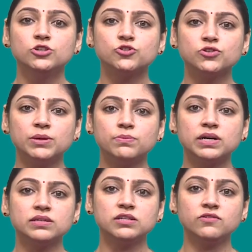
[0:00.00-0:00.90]
to
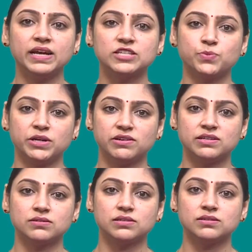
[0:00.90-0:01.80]
immersive
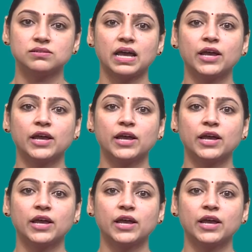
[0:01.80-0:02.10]
experiences,